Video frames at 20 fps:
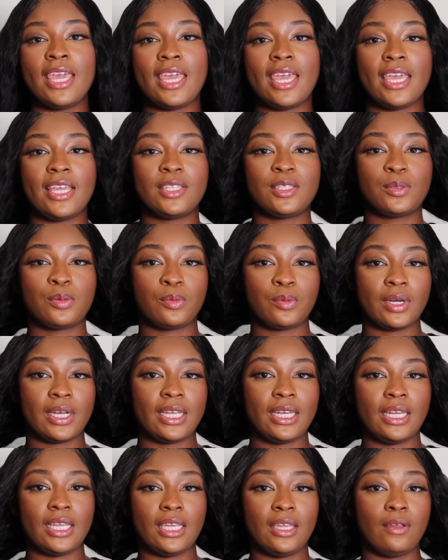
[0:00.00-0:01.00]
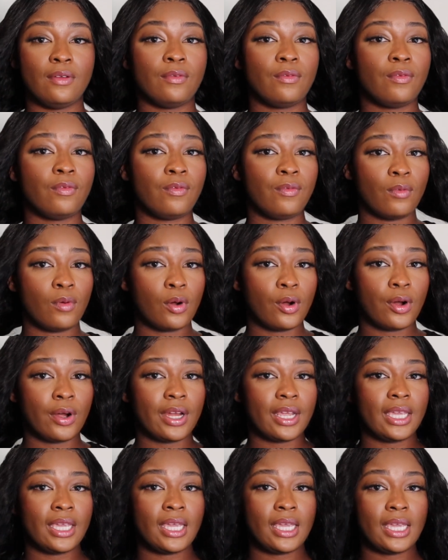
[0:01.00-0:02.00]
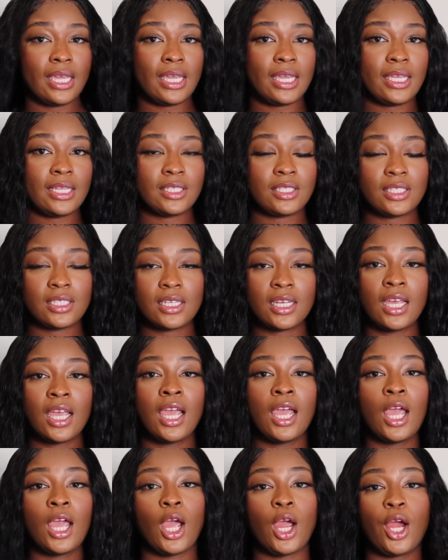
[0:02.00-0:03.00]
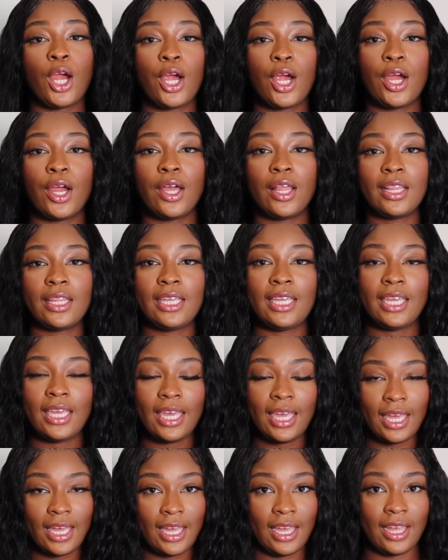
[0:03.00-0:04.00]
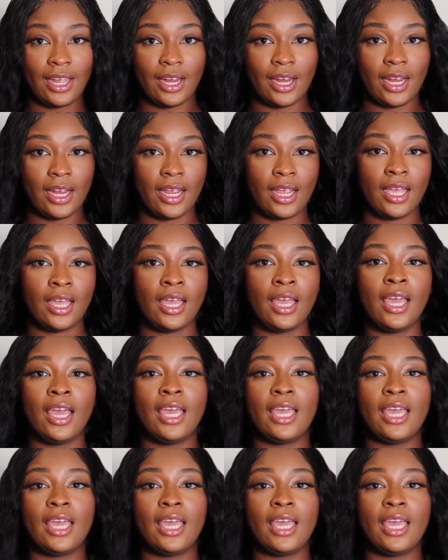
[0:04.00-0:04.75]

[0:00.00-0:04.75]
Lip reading: a 24-inch curly hair.